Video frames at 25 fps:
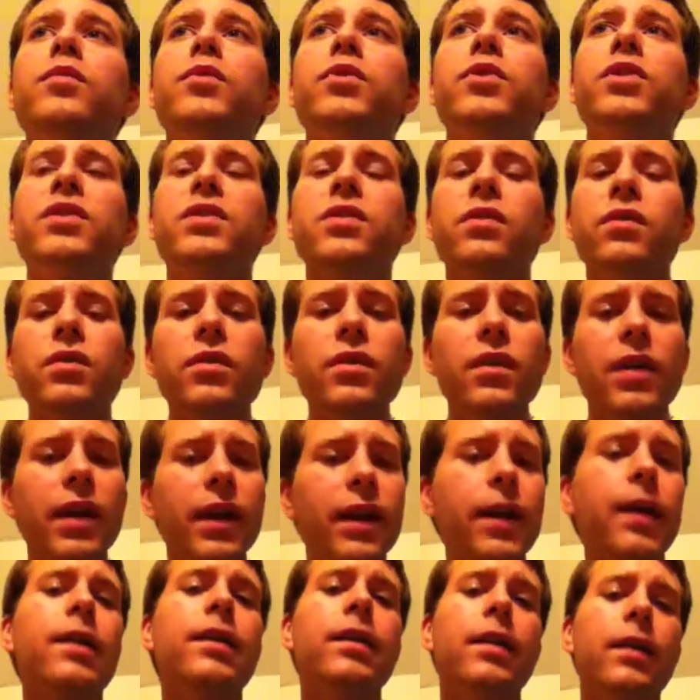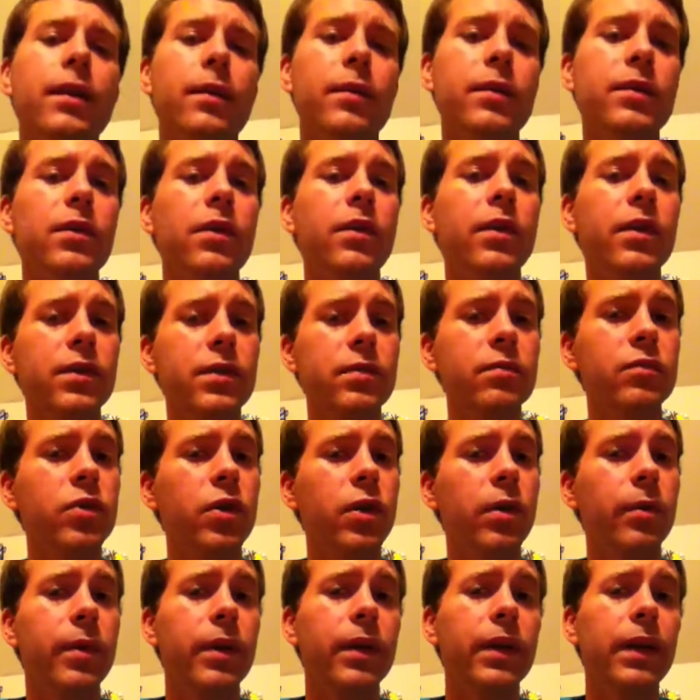Just don't do like I did. I was learning some
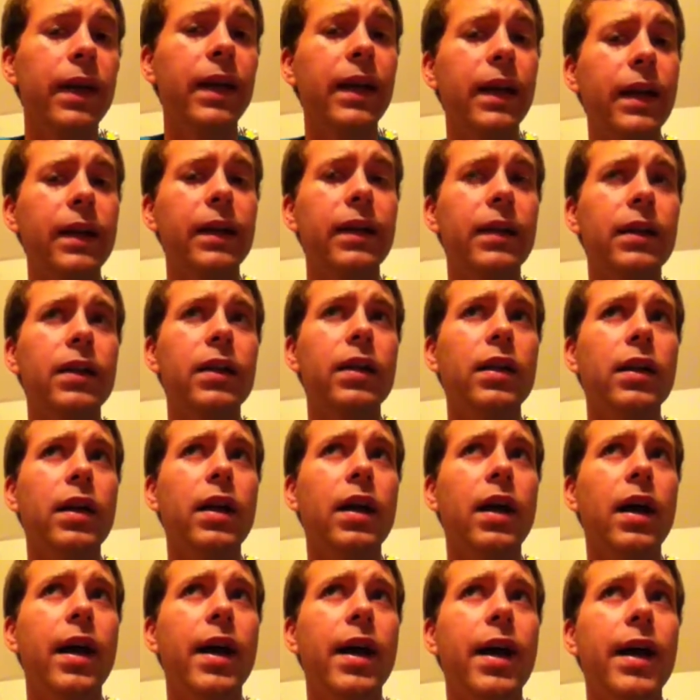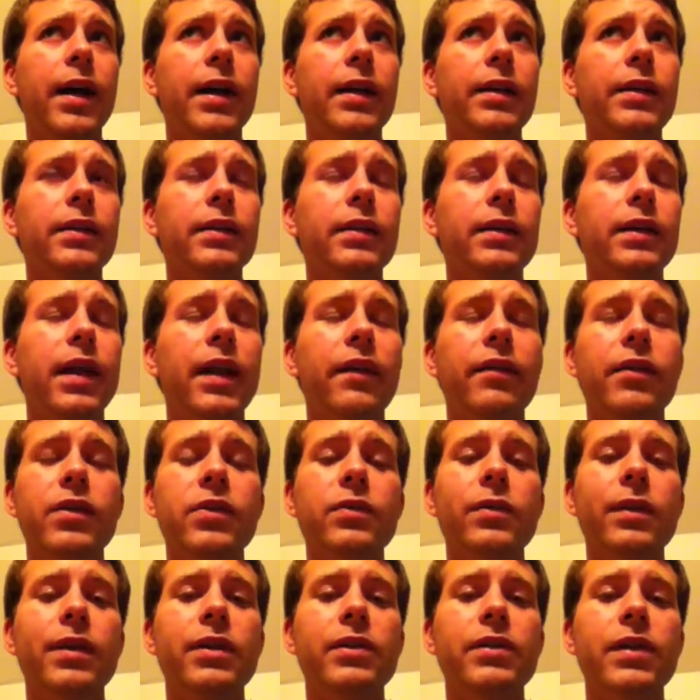German, and I gave it a
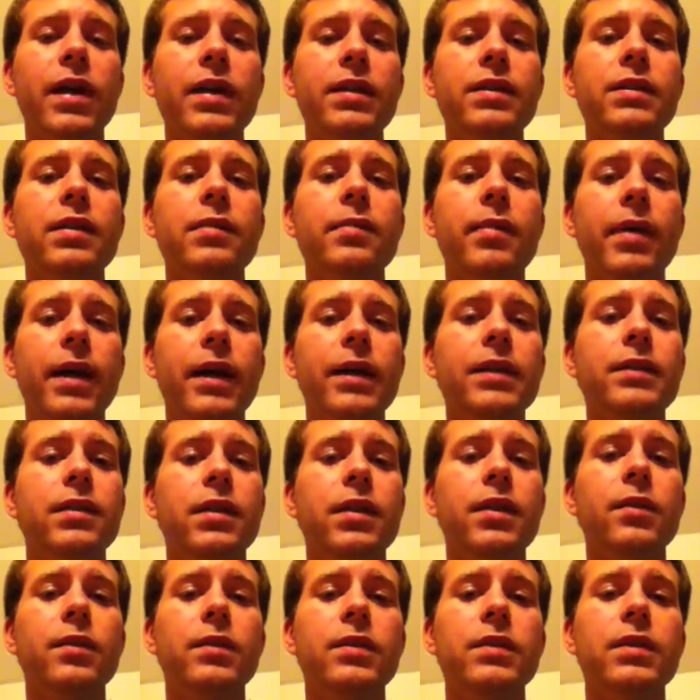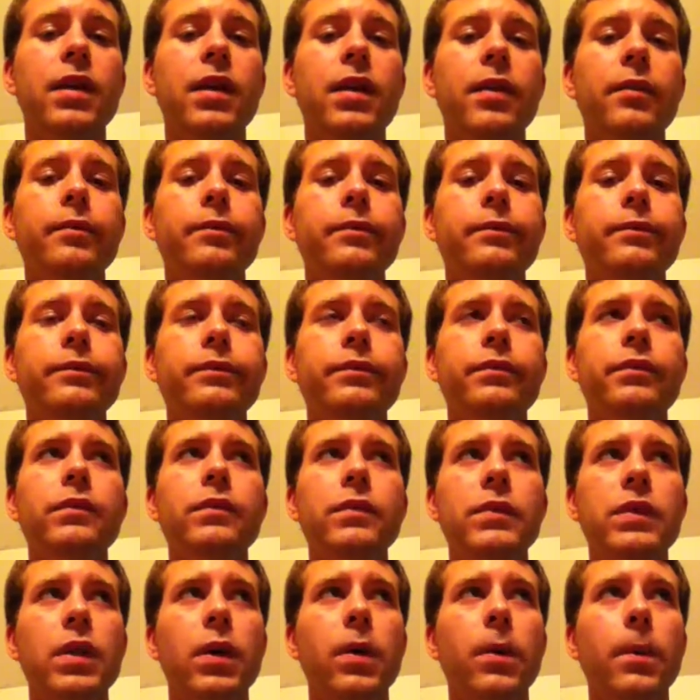Swedish accent by accident one time.
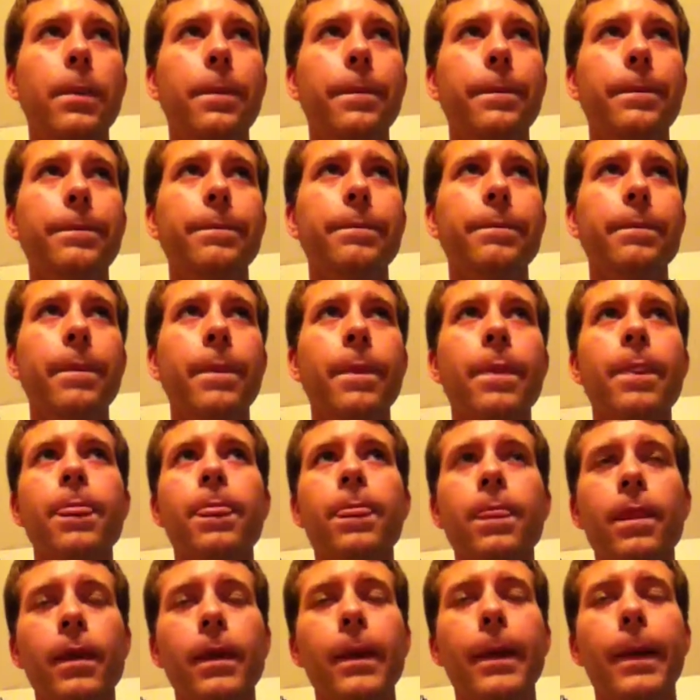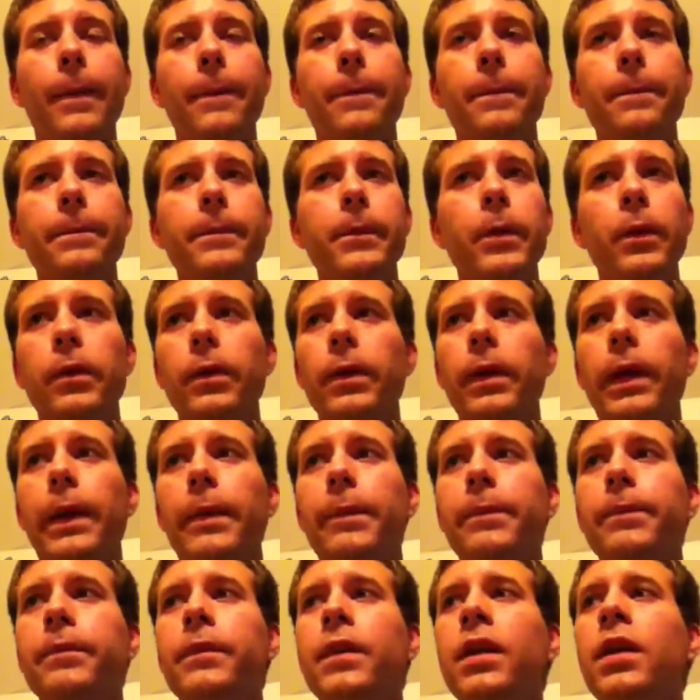So, yeah, don't do
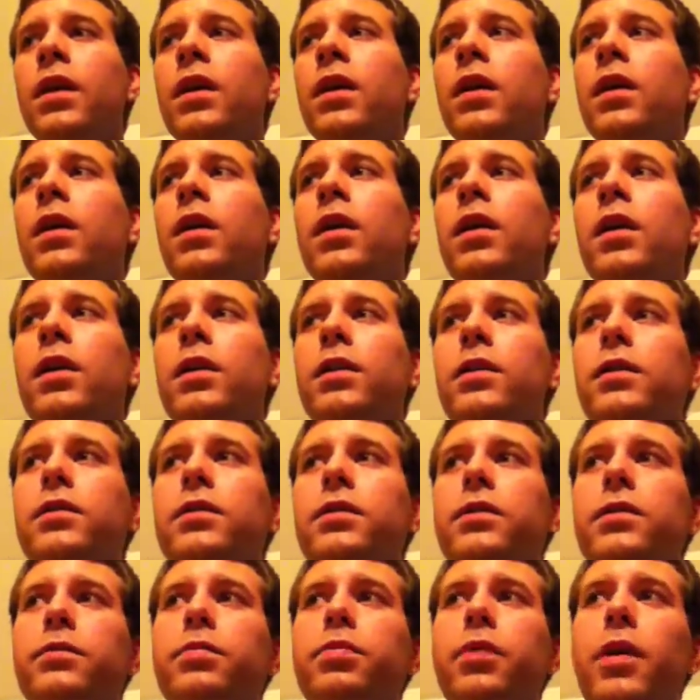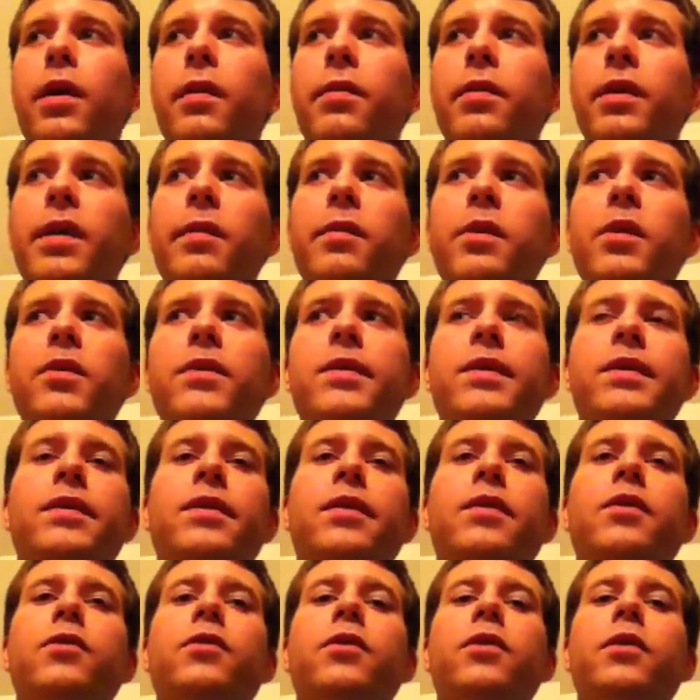that. It's probably amusing
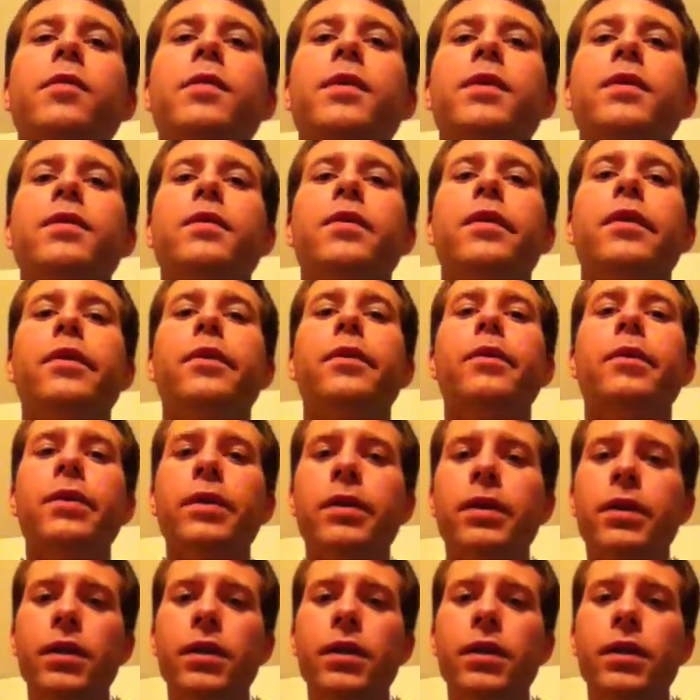to the Germans, though.